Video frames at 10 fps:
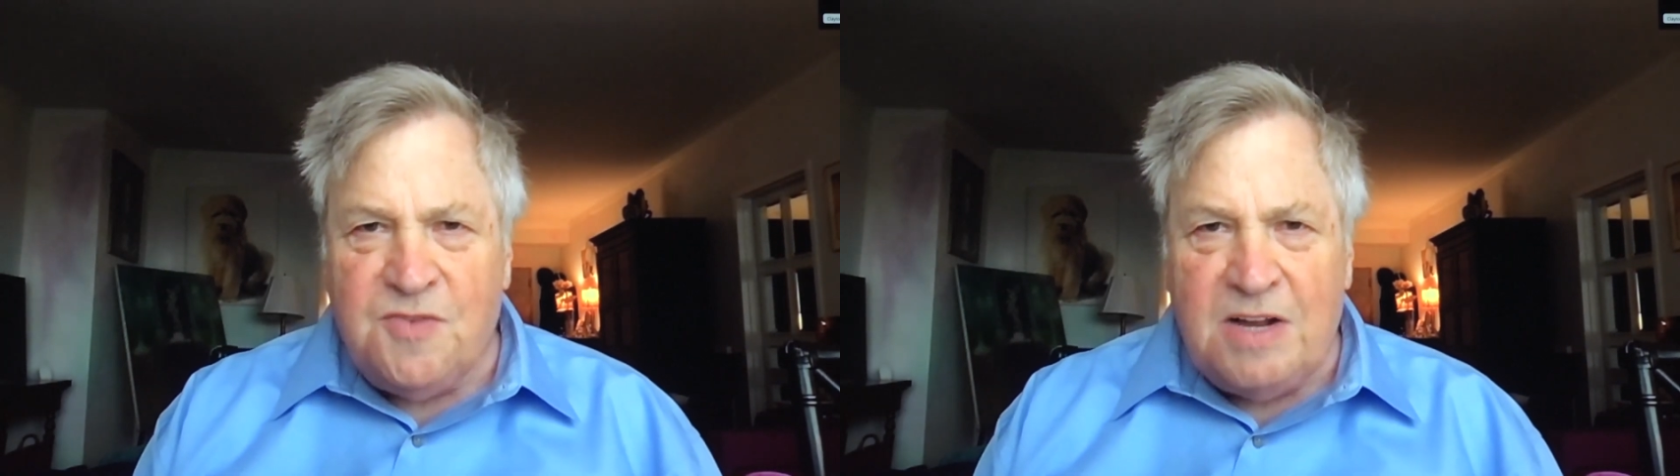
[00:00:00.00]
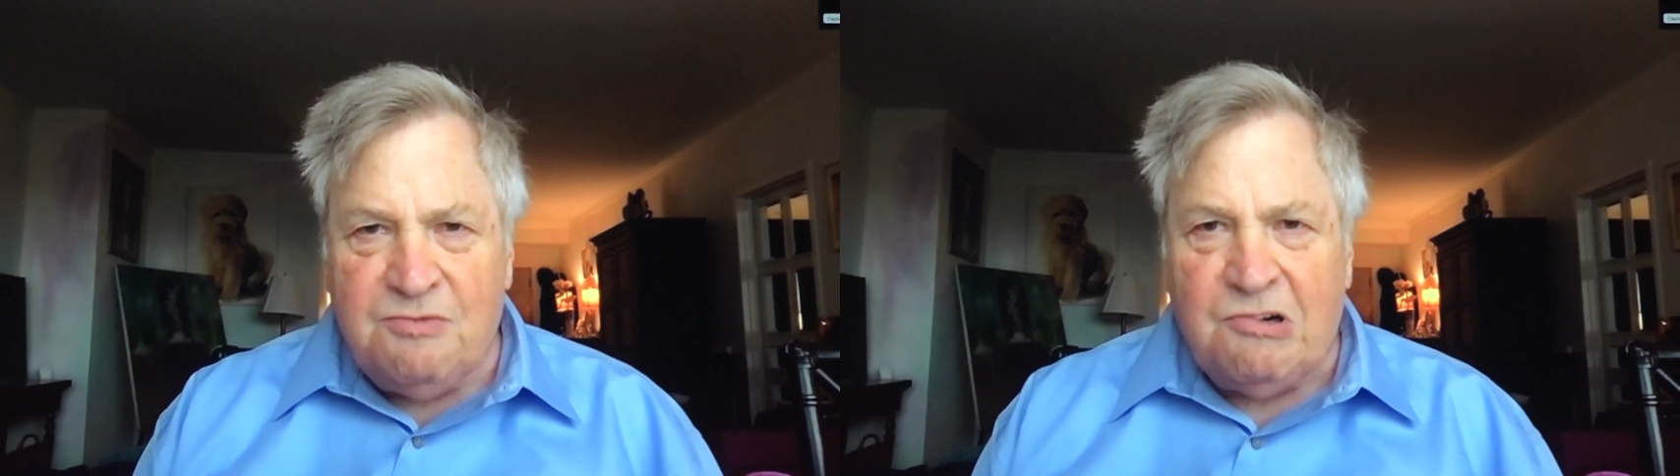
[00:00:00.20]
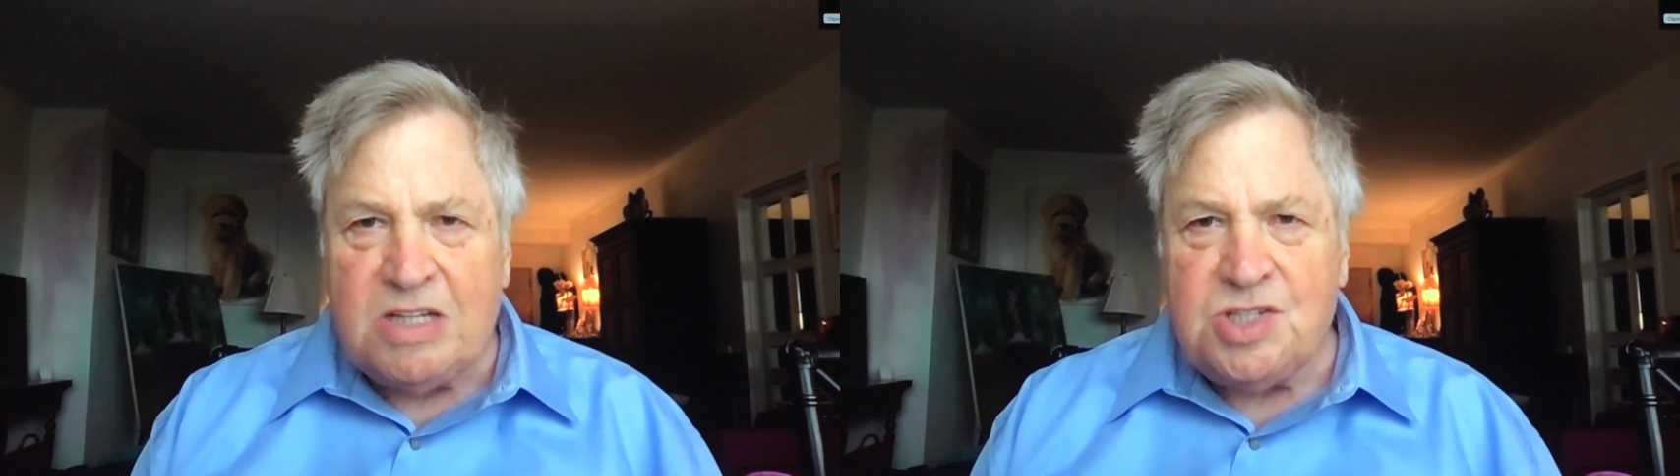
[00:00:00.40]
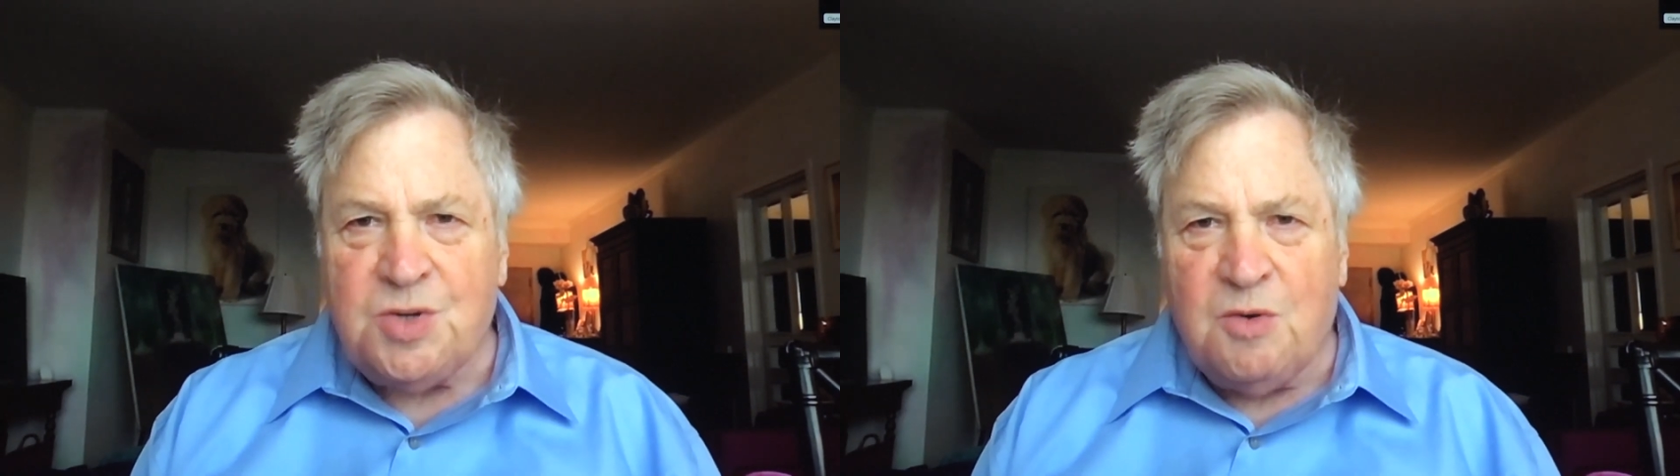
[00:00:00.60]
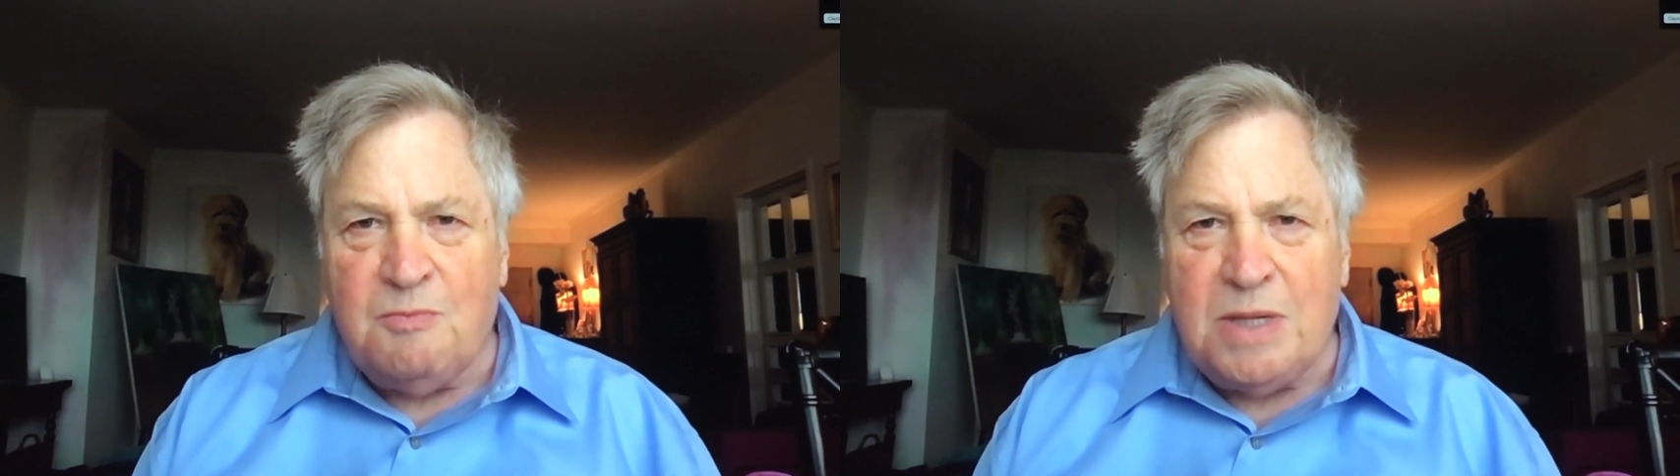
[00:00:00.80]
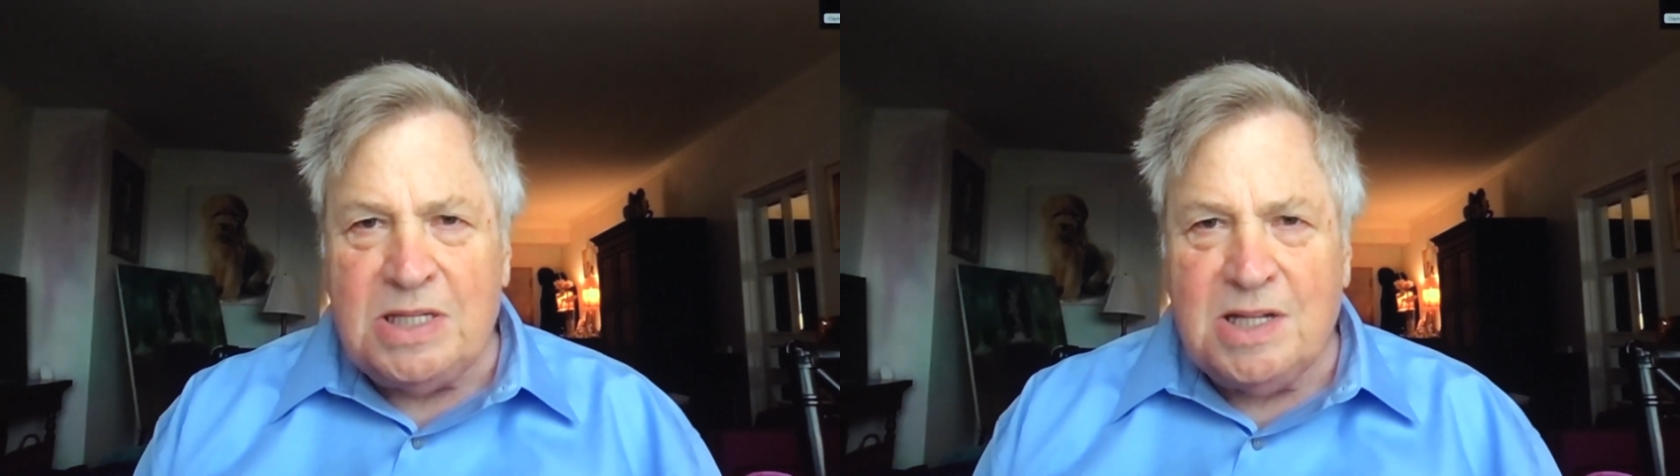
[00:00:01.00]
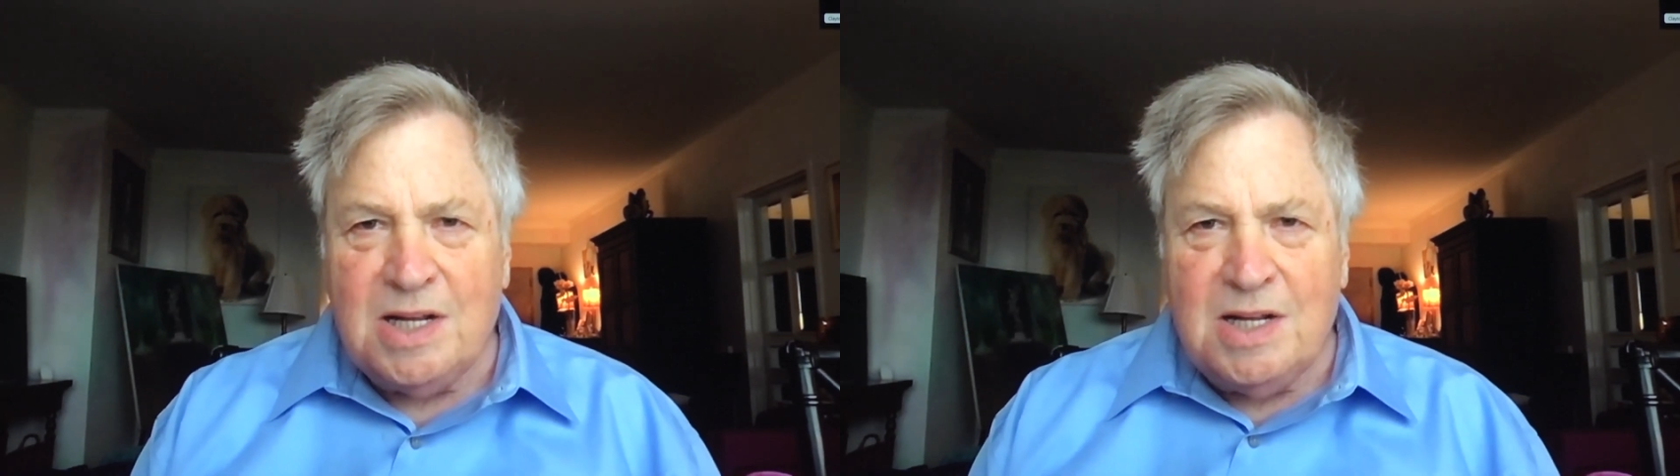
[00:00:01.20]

favorites who have been